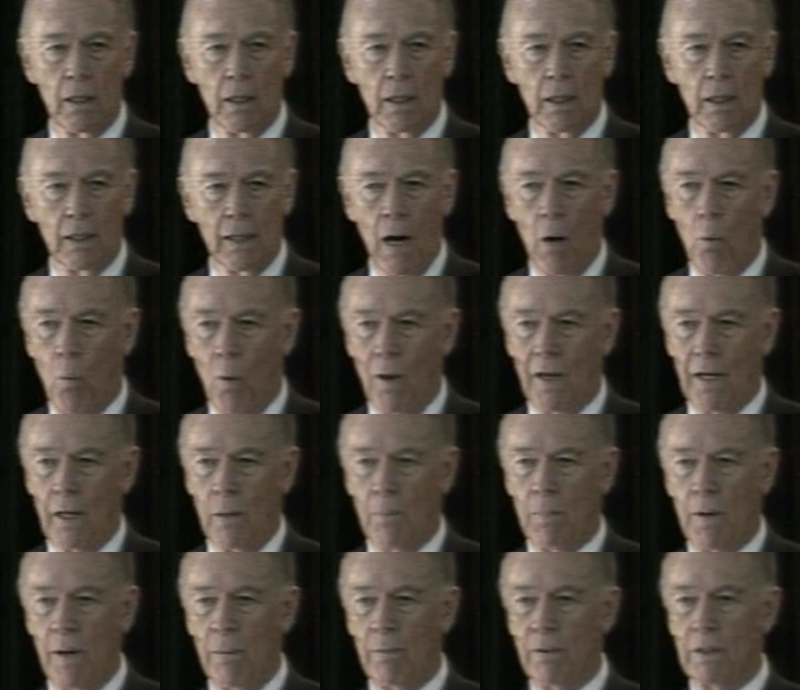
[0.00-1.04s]
not wanting
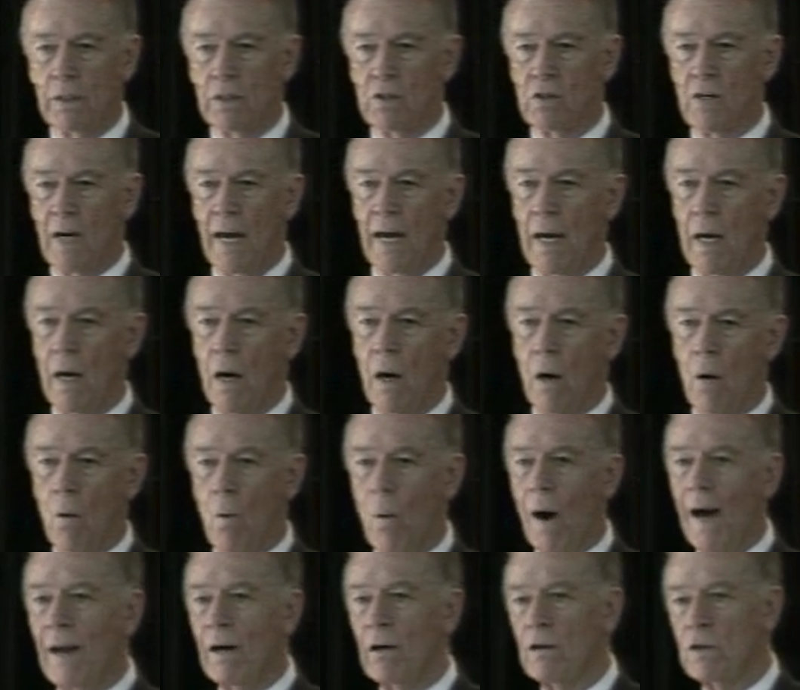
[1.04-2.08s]
people to say,
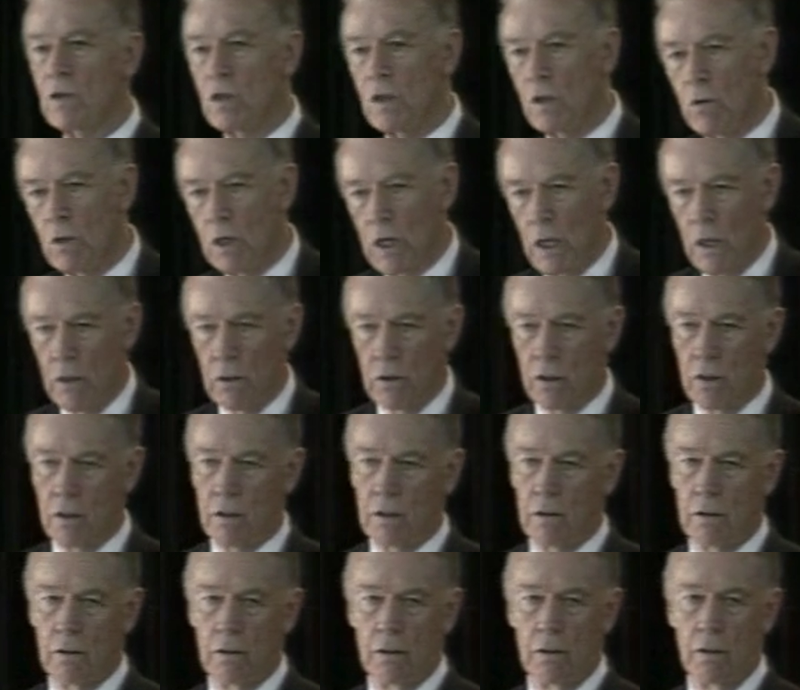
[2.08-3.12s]
why don't you
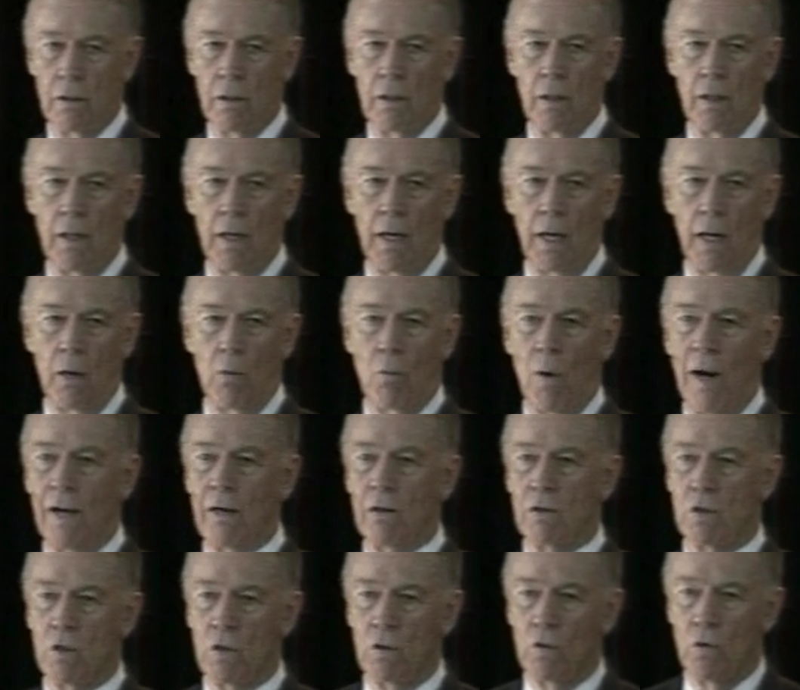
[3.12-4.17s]
curse? And why
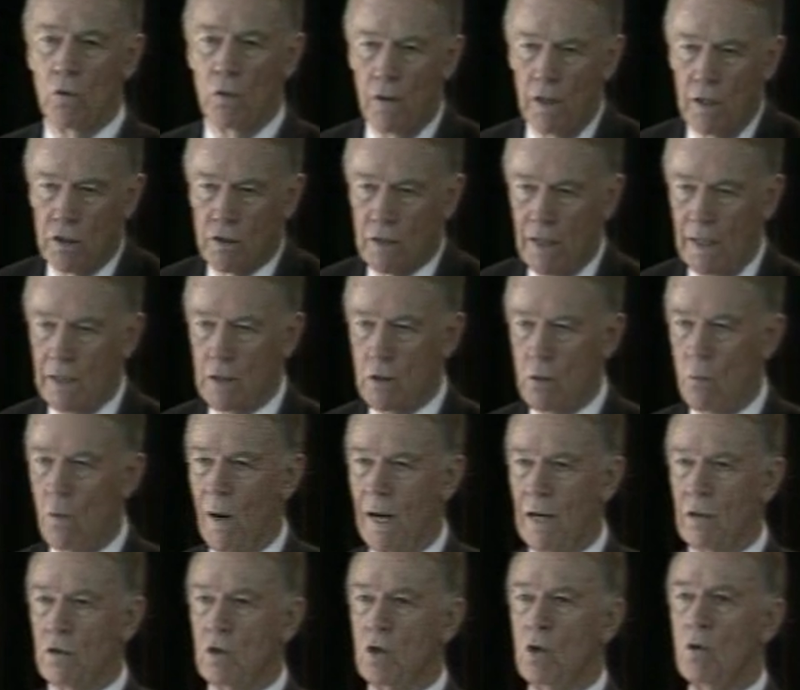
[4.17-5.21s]
don't you do these things? And
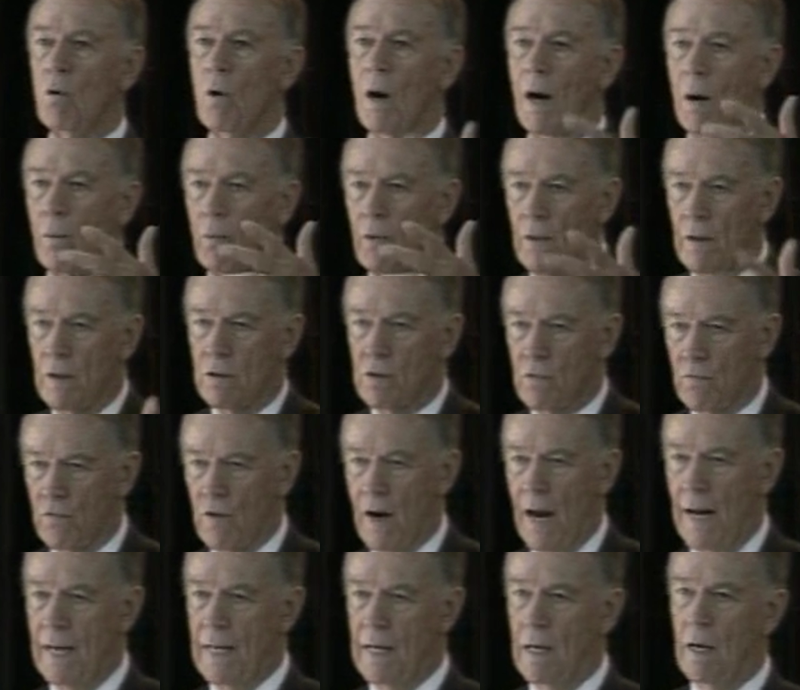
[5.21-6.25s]
why don't you go out with us
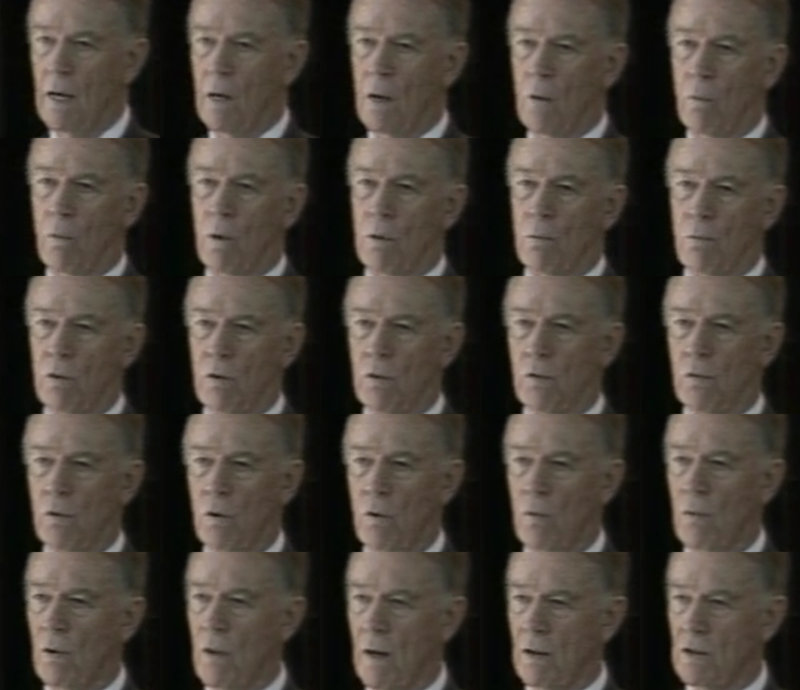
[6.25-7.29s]
Friday when we're
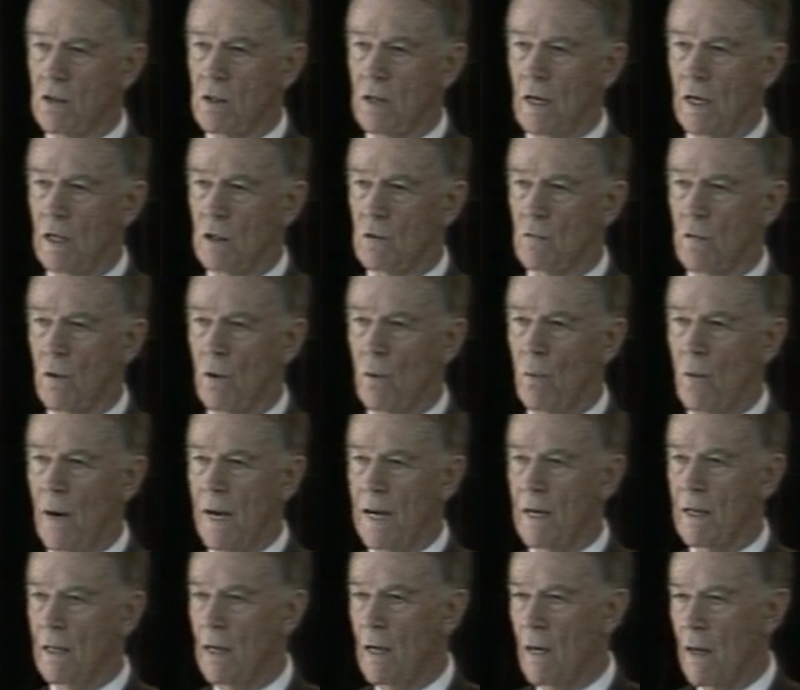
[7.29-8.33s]
through with our studies for a
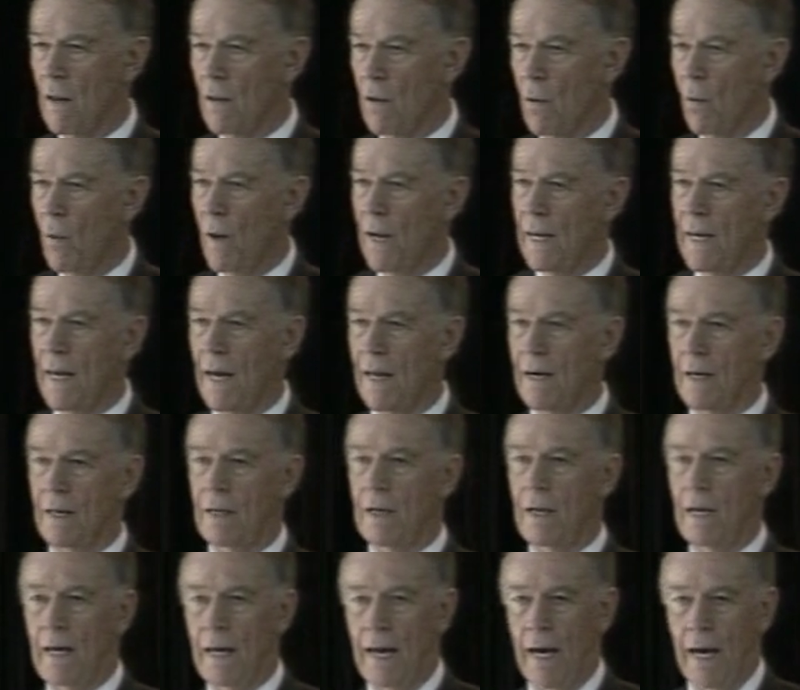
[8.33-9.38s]
week and the weekend
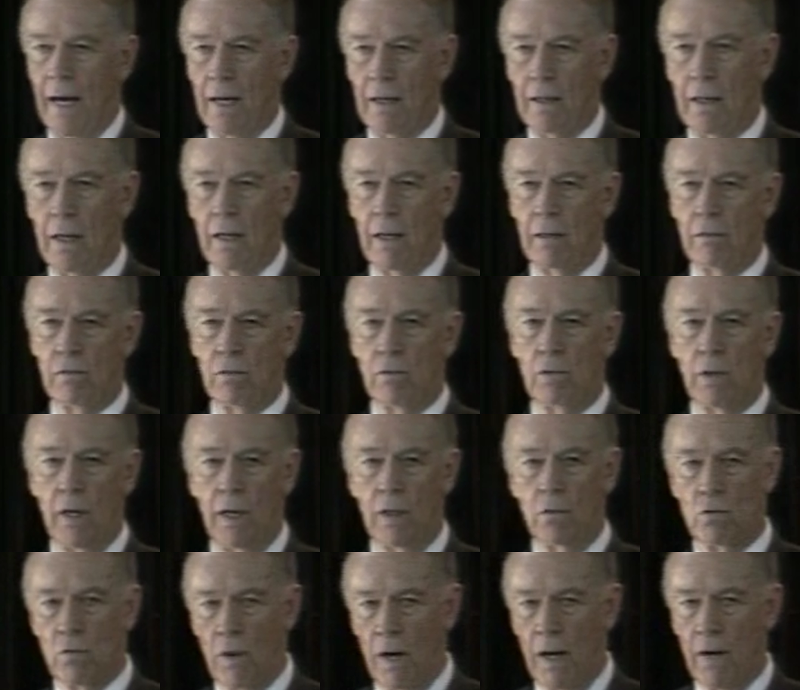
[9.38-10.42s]

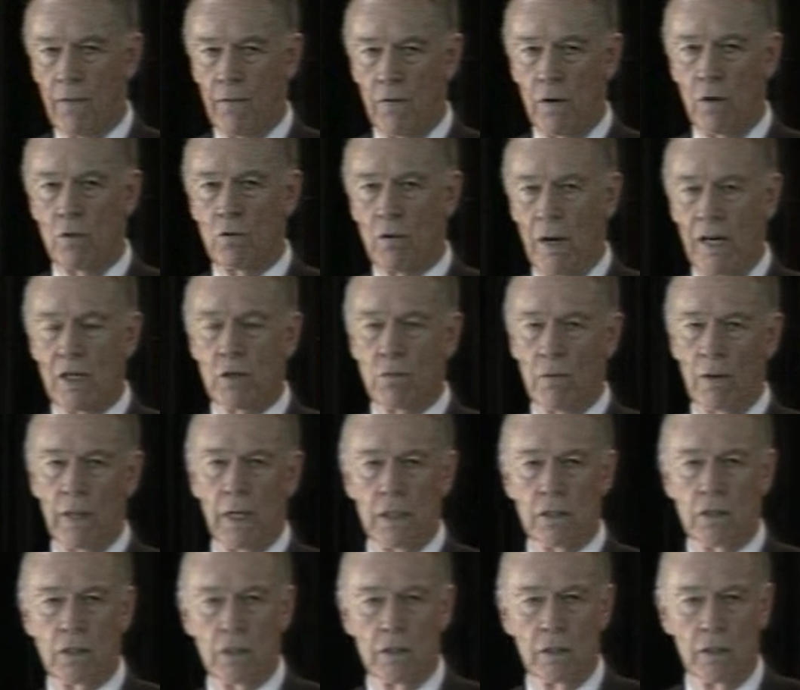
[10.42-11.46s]
and drink a few drinks with
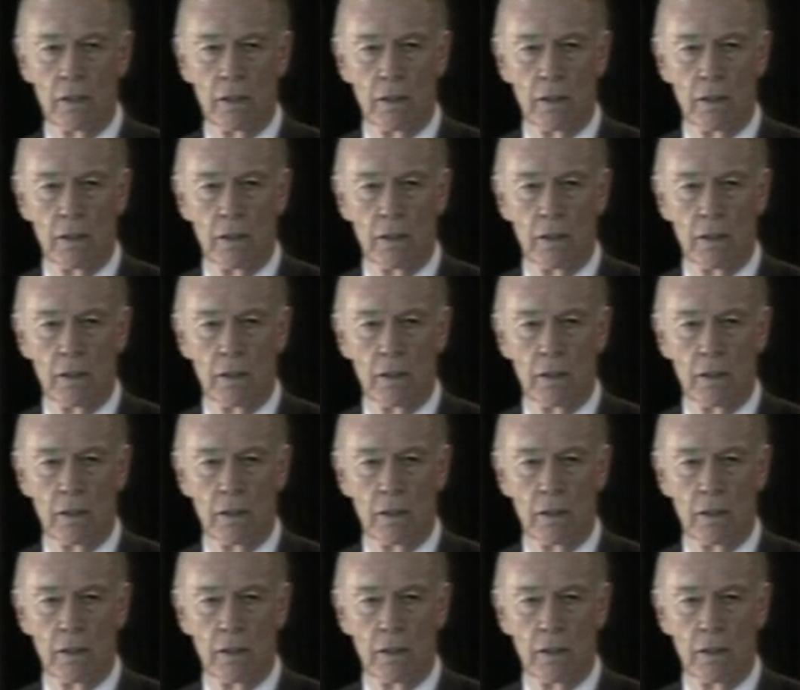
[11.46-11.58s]
us?